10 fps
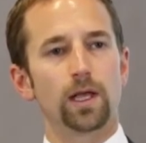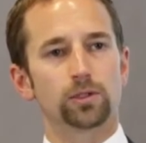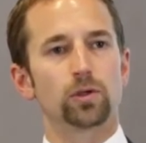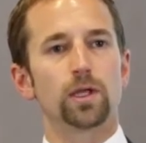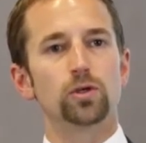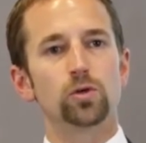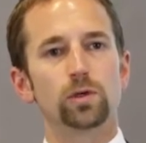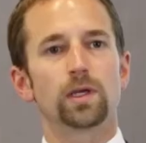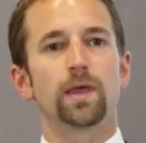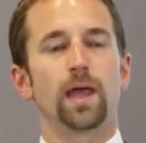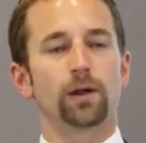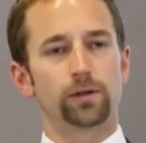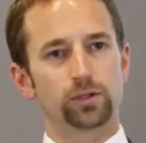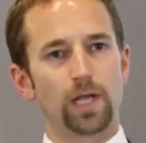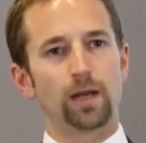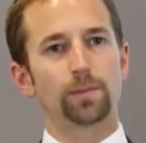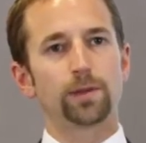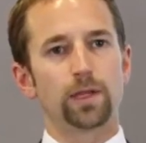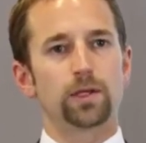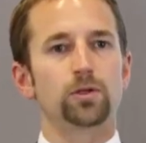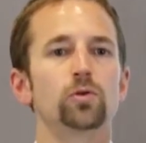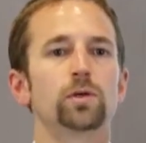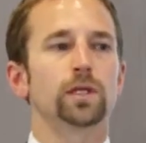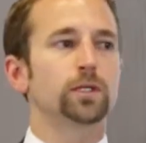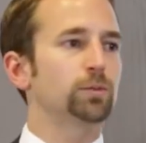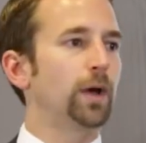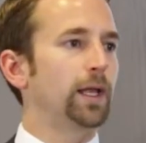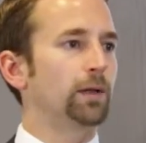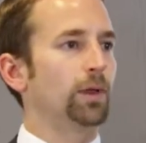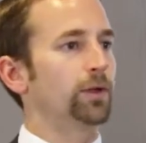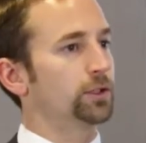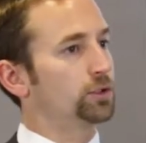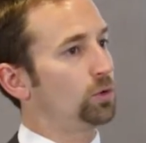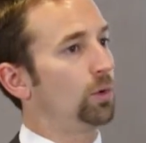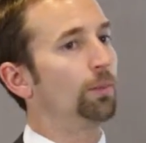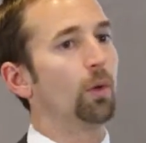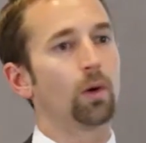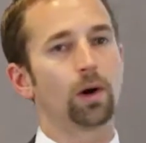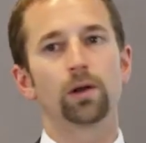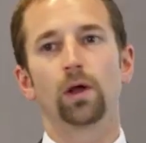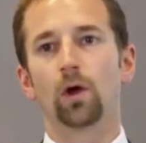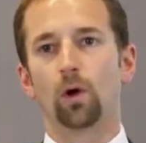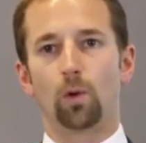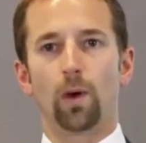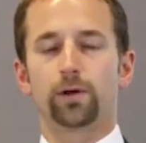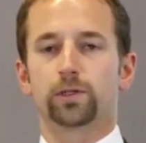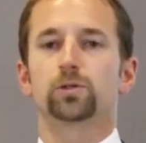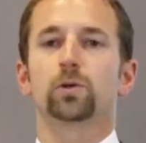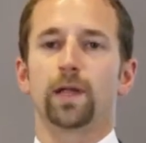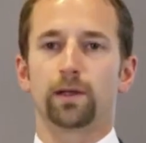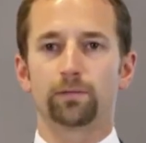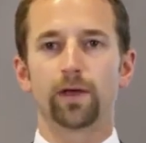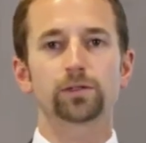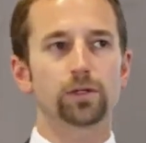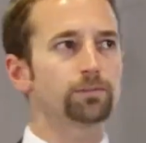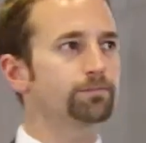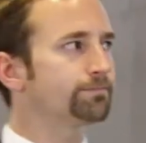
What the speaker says: And so that you can then understand it, but then you can explain it whether it's to a board or whether it's to an end investor.